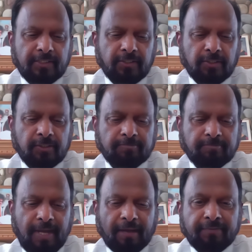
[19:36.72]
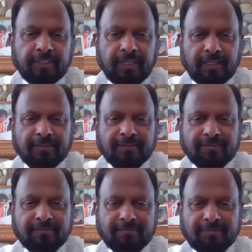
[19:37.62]
So after that,
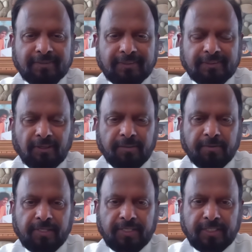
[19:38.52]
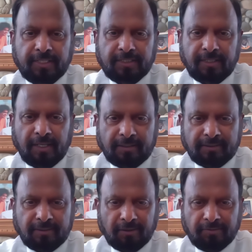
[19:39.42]
Swami finishes
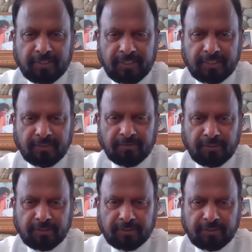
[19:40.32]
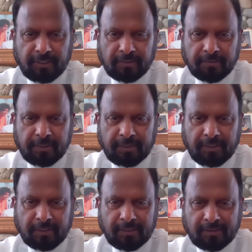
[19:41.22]
that conversation with those gentlemen
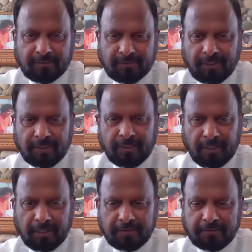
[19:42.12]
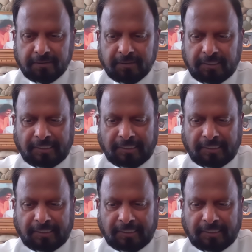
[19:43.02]
and then turns around